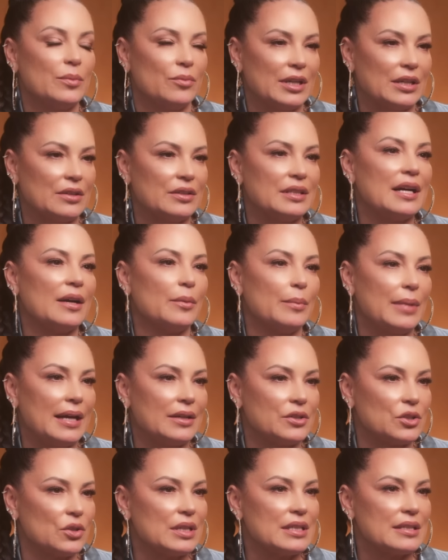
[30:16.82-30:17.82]
bring you down
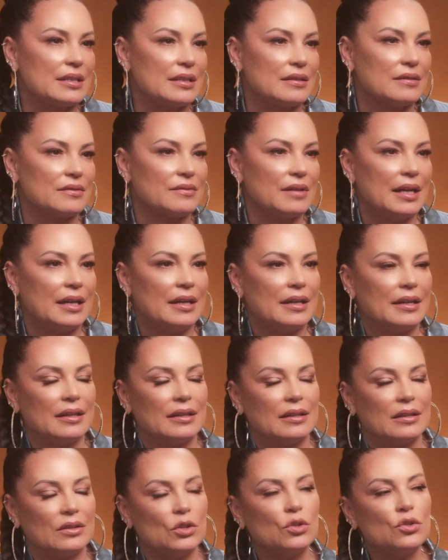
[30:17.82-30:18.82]
bad choices right
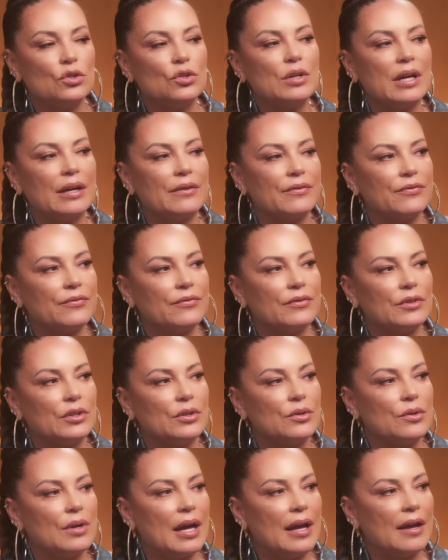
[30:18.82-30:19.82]
mm-hmm. you you have
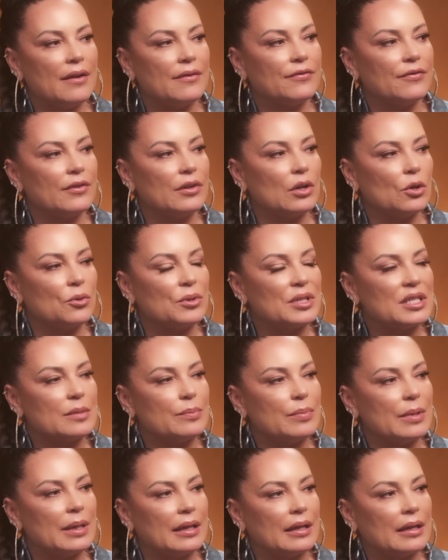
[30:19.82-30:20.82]
you have always
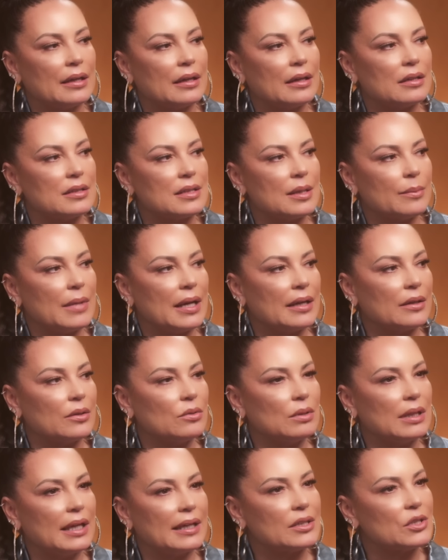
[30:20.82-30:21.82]
been somebody who
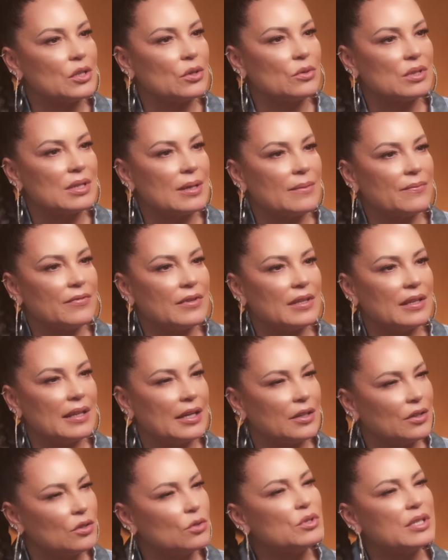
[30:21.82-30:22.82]
like shows up for
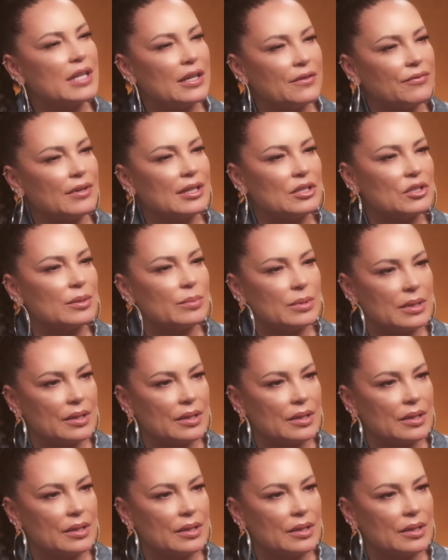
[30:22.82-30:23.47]
like you take friendship